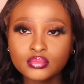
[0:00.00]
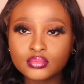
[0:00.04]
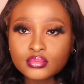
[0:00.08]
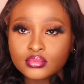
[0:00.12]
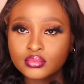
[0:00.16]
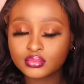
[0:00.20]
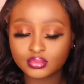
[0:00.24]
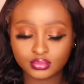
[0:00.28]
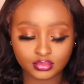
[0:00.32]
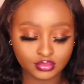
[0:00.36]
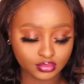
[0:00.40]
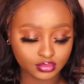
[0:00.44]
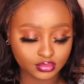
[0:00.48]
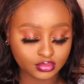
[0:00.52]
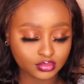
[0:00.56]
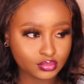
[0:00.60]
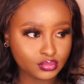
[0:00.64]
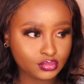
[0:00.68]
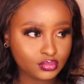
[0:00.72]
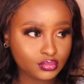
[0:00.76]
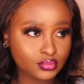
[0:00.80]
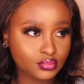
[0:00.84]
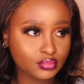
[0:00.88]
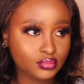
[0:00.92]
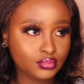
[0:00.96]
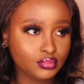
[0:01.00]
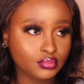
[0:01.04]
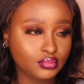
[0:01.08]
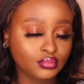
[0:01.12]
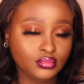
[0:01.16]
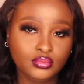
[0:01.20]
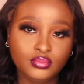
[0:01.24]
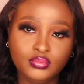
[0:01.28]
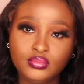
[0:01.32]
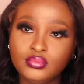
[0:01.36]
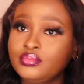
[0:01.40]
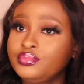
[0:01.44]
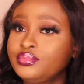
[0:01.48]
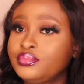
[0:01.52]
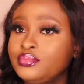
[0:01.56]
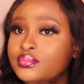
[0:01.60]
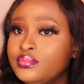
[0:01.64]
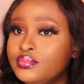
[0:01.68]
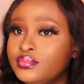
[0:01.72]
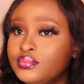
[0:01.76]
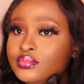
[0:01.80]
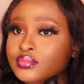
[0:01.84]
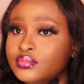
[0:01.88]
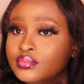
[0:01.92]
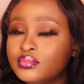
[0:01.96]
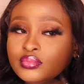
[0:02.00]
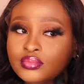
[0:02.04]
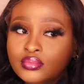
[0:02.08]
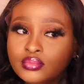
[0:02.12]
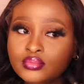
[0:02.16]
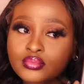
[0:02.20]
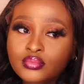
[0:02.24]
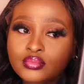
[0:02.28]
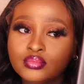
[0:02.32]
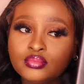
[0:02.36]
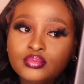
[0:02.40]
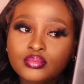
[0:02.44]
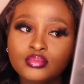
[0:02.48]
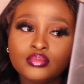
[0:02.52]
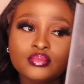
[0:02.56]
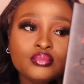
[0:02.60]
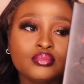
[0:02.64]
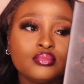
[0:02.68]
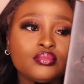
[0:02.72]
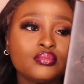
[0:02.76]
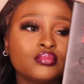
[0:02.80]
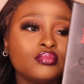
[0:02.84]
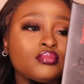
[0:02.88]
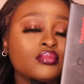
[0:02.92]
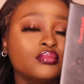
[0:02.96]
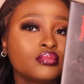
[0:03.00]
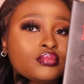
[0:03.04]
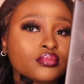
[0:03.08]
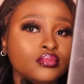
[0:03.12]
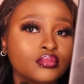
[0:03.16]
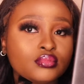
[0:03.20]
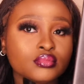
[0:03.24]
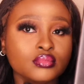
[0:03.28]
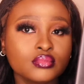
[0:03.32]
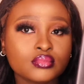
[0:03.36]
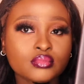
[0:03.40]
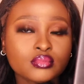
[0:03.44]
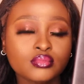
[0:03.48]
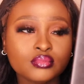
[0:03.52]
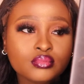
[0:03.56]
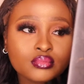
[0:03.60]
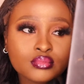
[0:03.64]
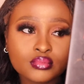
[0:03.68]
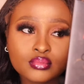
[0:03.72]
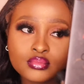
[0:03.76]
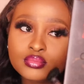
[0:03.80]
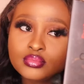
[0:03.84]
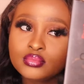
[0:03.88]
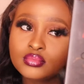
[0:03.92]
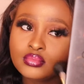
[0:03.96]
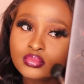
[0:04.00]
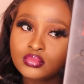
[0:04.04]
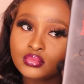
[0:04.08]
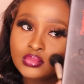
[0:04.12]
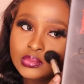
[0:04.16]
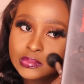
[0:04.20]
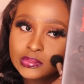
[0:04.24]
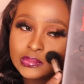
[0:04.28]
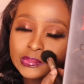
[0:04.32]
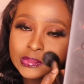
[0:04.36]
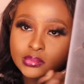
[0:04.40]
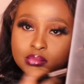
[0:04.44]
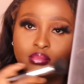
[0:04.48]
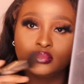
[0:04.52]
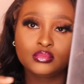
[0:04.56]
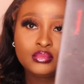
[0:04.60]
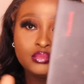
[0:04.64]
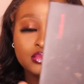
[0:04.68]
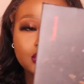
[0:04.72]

I think I've never mentioned one of the reasons why I always use a powder like to finish my entire